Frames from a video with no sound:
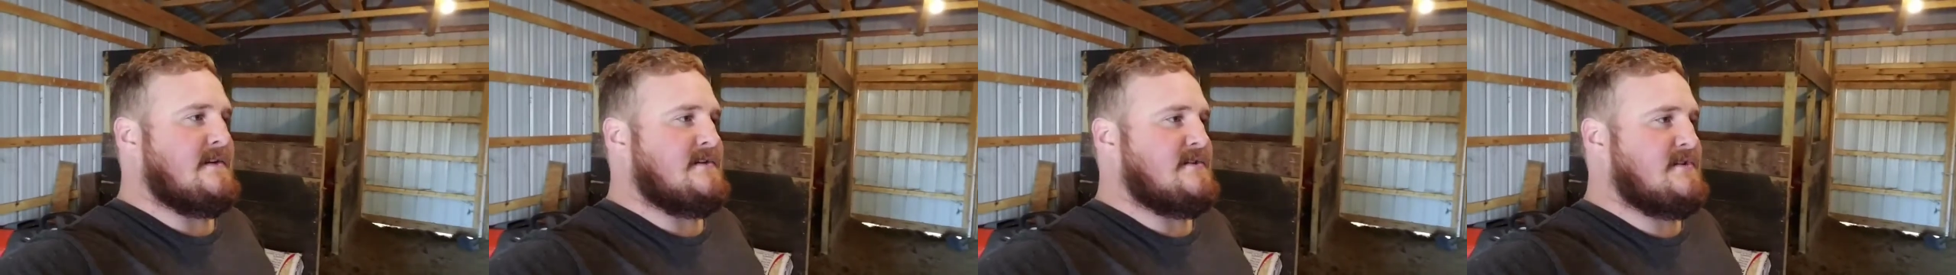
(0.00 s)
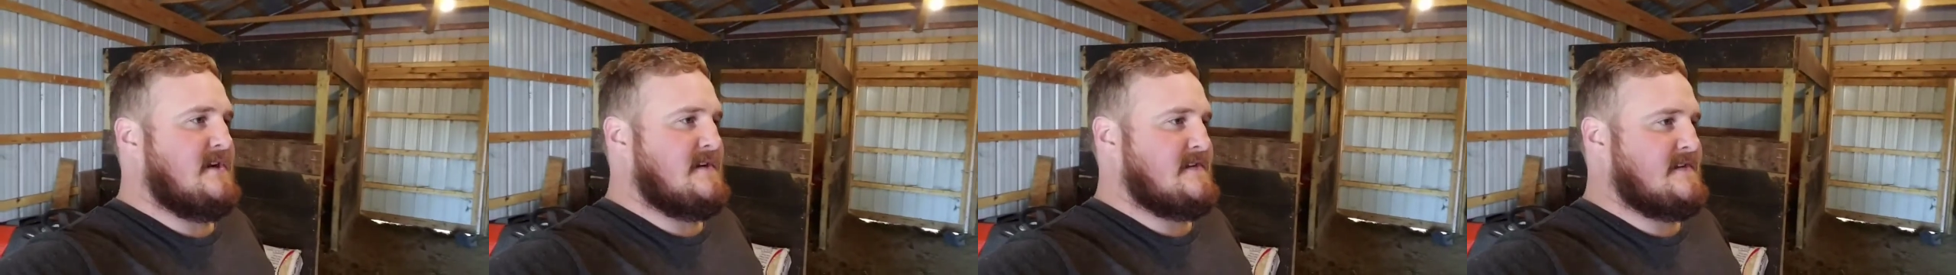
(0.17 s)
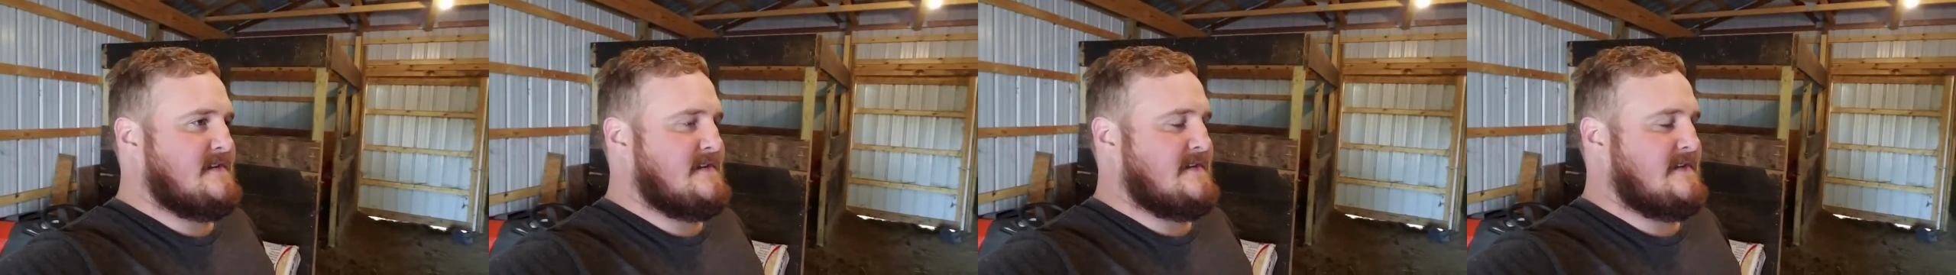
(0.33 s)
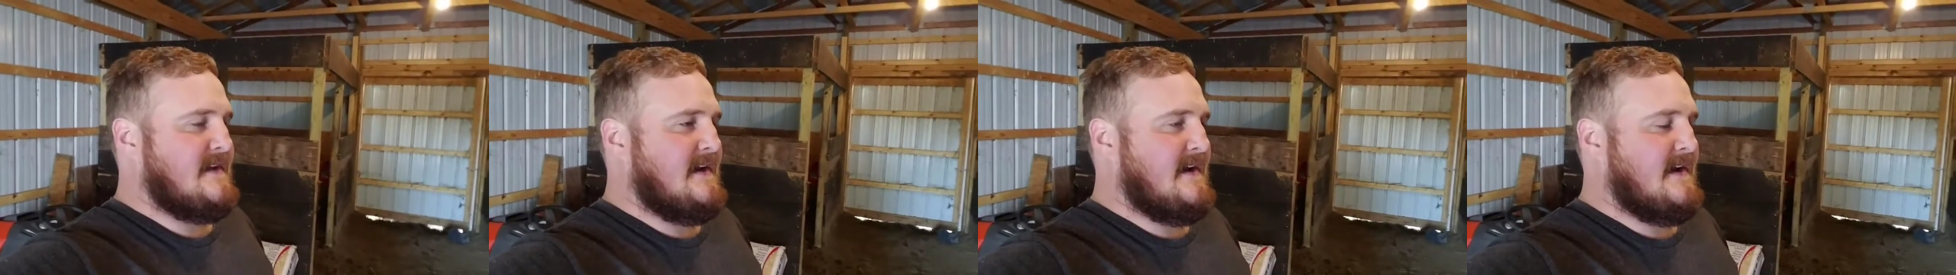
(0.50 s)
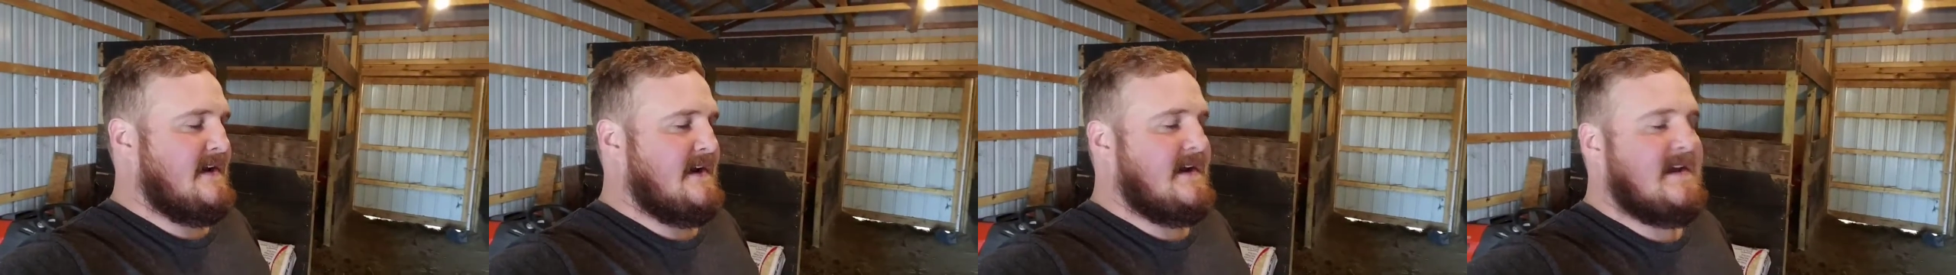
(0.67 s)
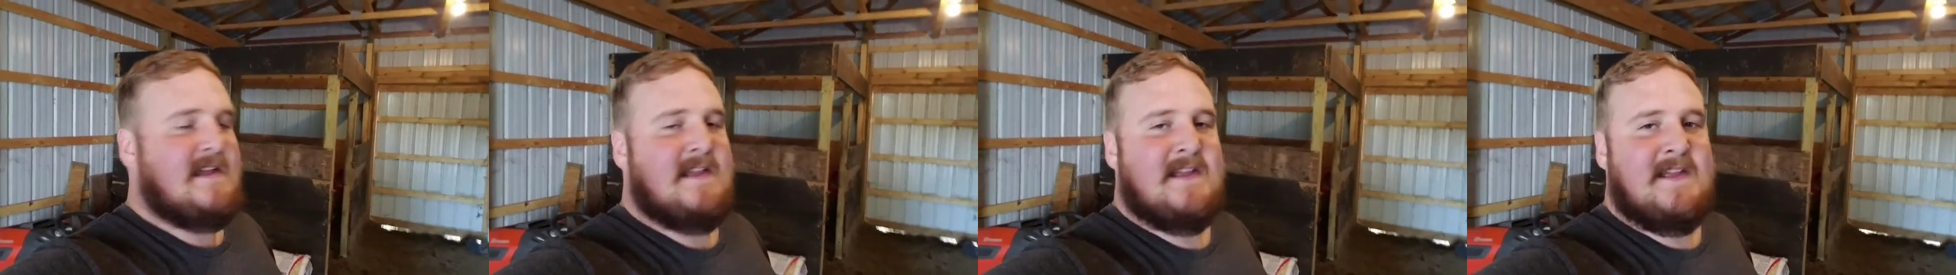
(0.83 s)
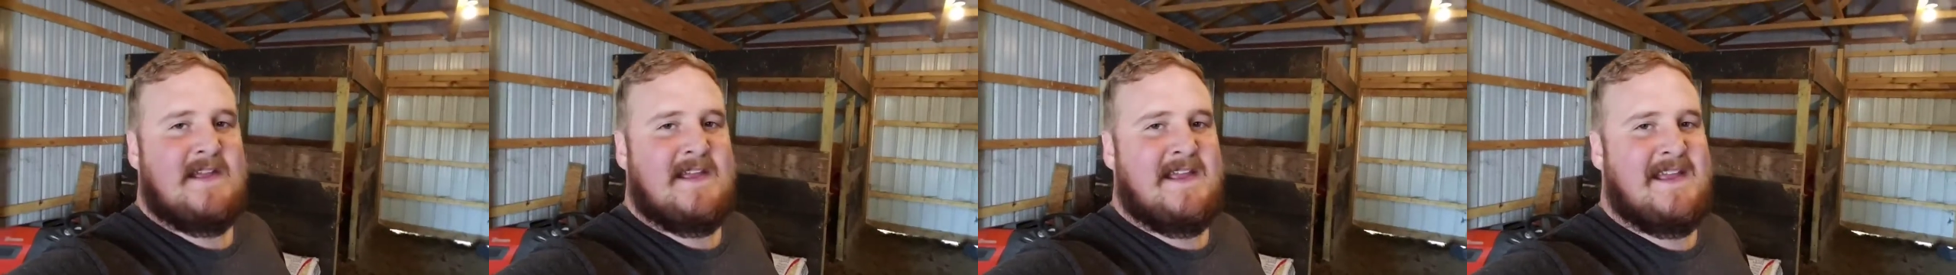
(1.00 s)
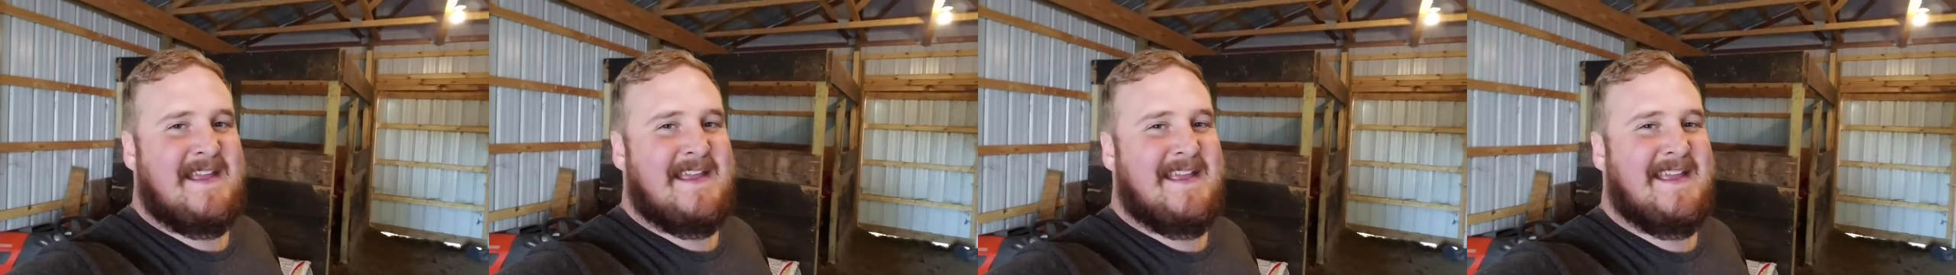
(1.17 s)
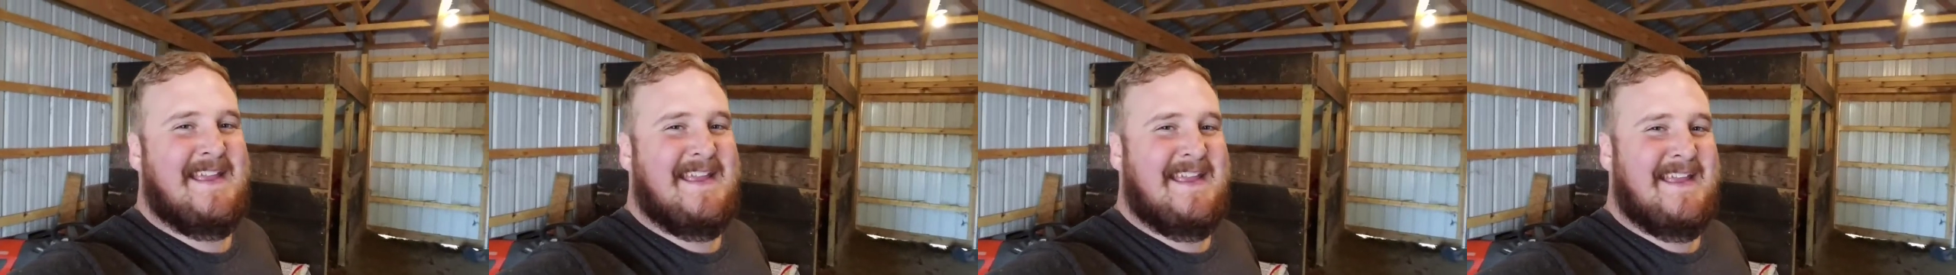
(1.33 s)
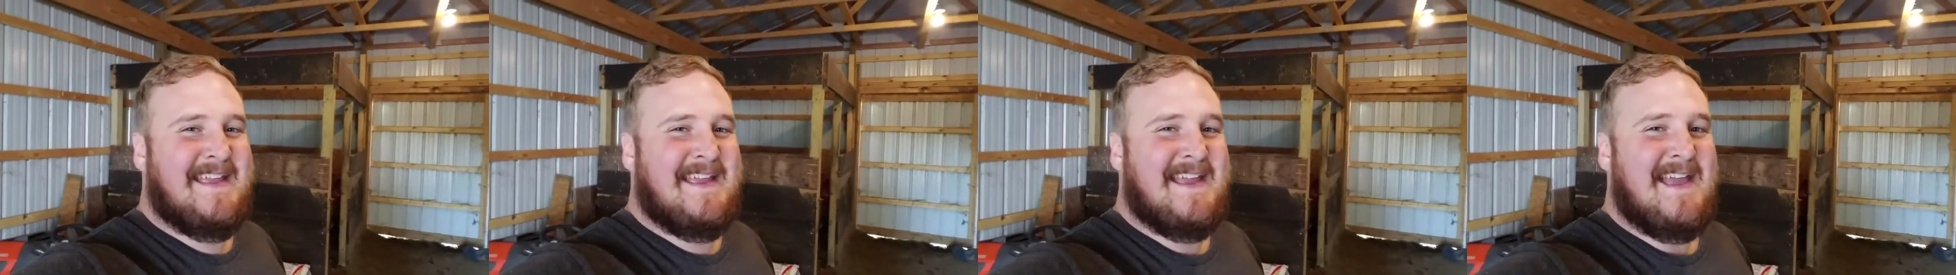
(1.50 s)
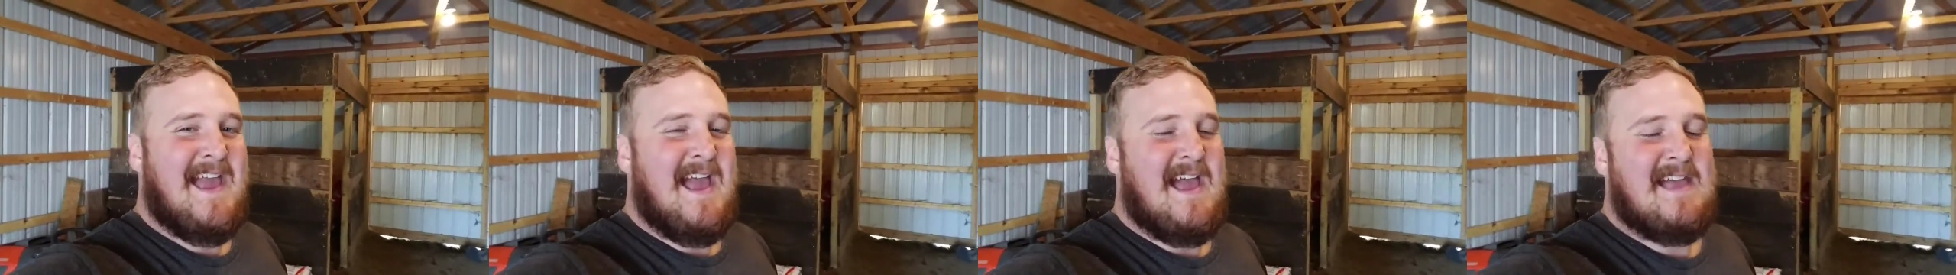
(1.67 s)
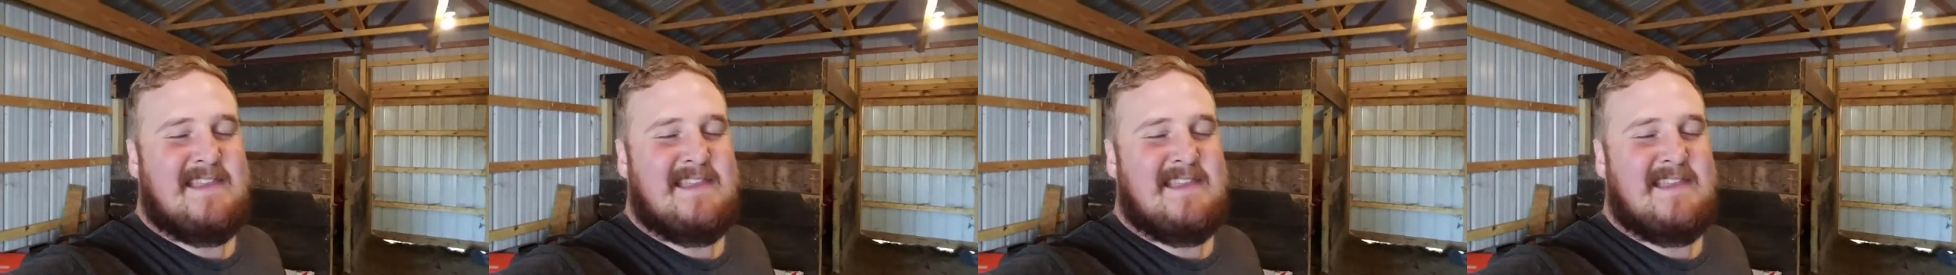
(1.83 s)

think